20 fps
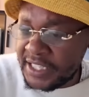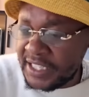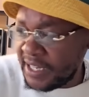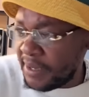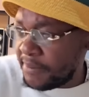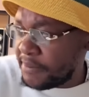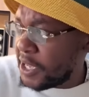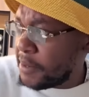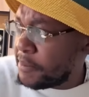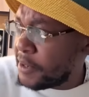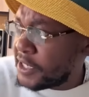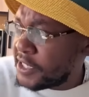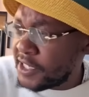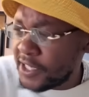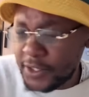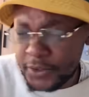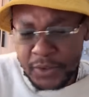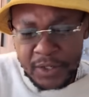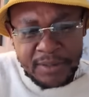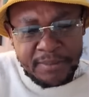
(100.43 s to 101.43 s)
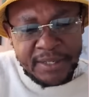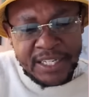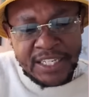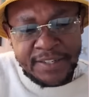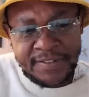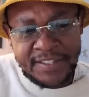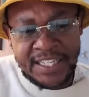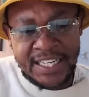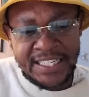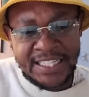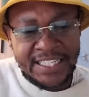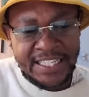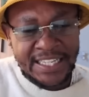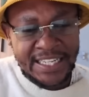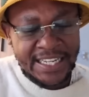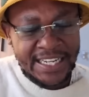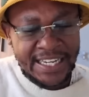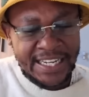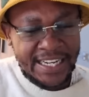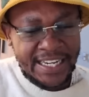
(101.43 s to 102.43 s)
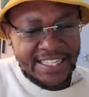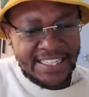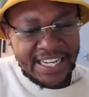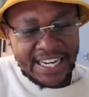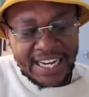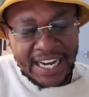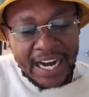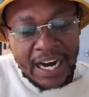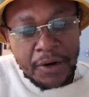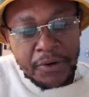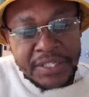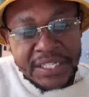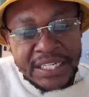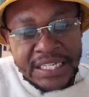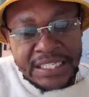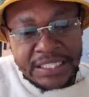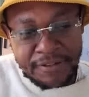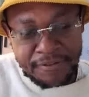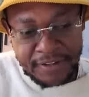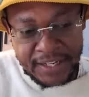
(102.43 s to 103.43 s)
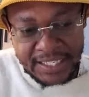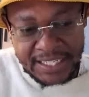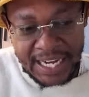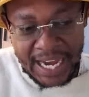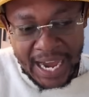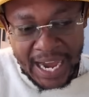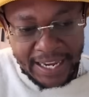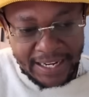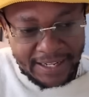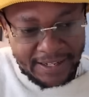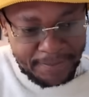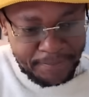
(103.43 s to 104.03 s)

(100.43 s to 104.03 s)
The MK party actually believes that the ground is fertile